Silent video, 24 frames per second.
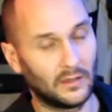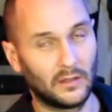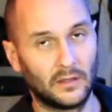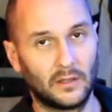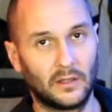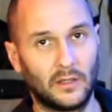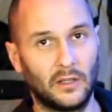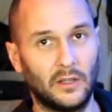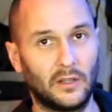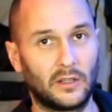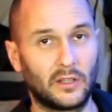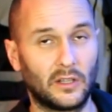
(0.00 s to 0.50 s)

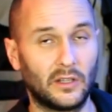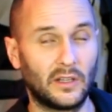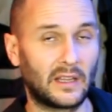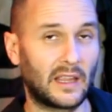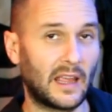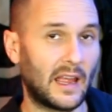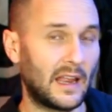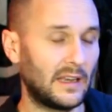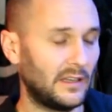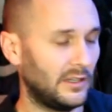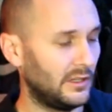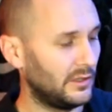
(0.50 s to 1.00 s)
you can
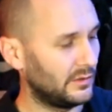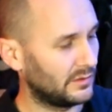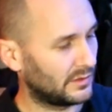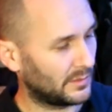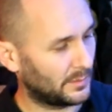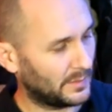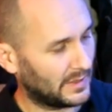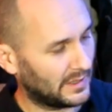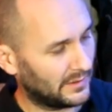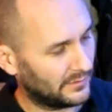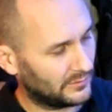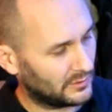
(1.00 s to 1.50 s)
again use a
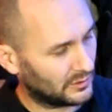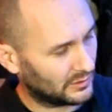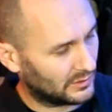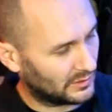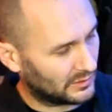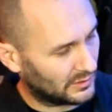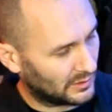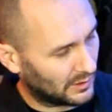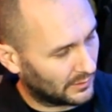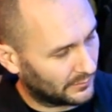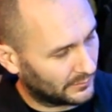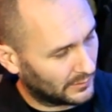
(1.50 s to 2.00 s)
bit of just a
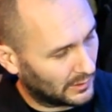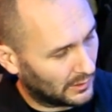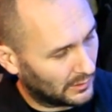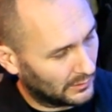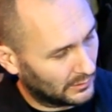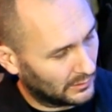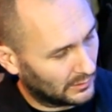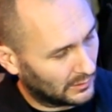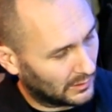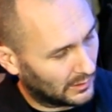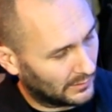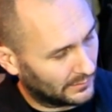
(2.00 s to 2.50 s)
soft cotton
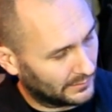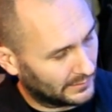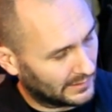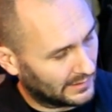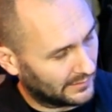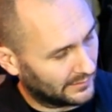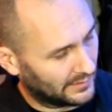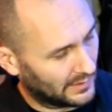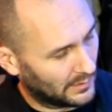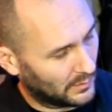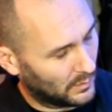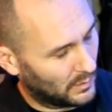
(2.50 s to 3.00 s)
cloth to give
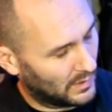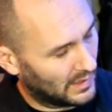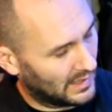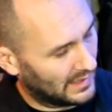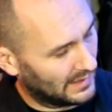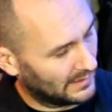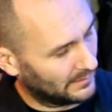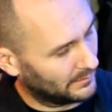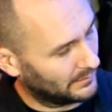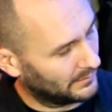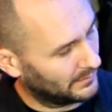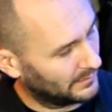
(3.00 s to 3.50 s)
it a
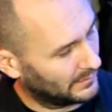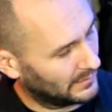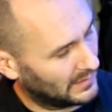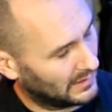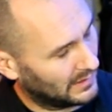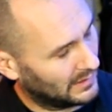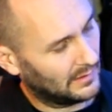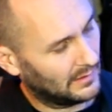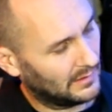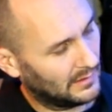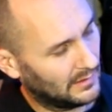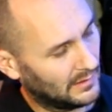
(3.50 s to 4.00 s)
wipe.
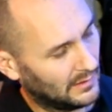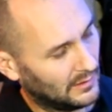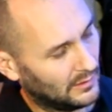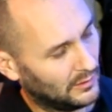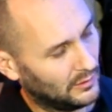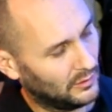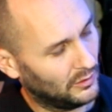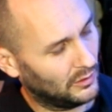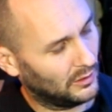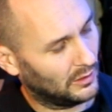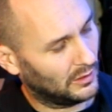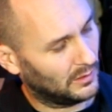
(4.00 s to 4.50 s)

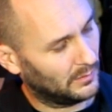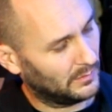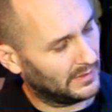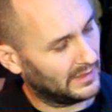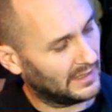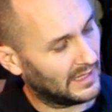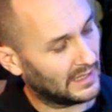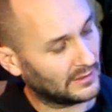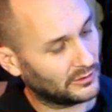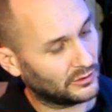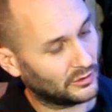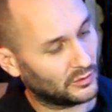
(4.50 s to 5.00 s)
Normally
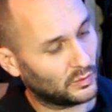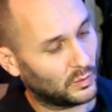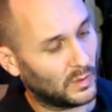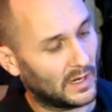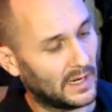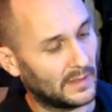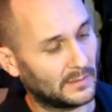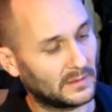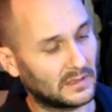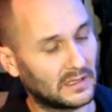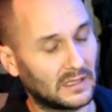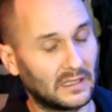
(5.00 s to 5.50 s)
that just
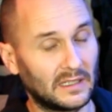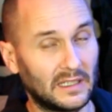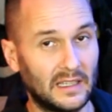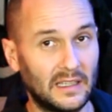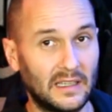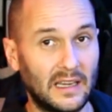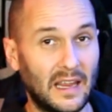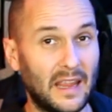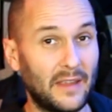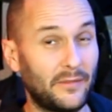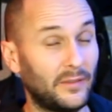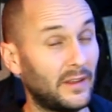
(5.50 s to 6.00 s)
wipes clean.
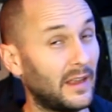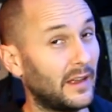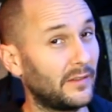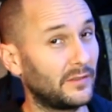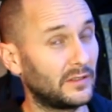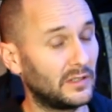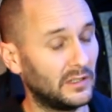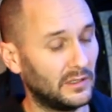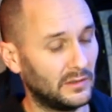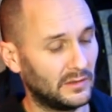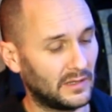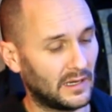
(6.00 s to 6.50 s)
If you have
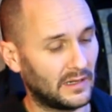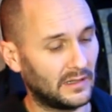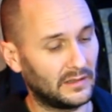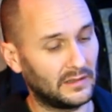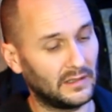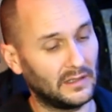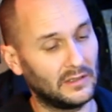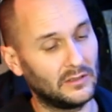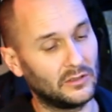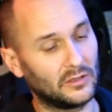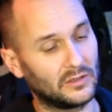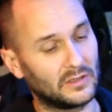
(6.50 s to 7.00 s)
to use
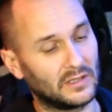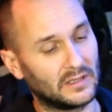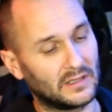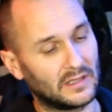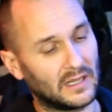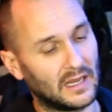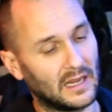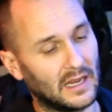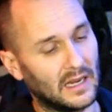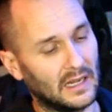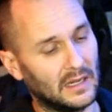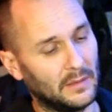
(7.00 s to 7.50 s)
anything, just a
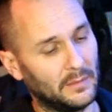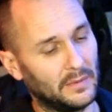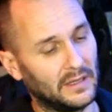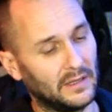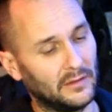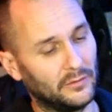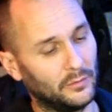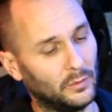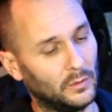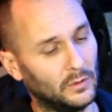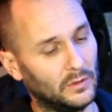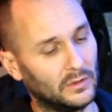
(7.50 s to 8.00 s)
tiny bit
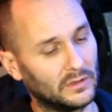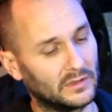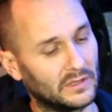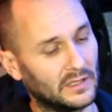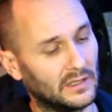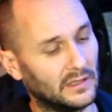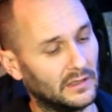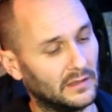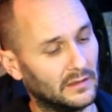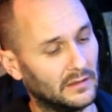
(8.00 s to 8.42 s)
of water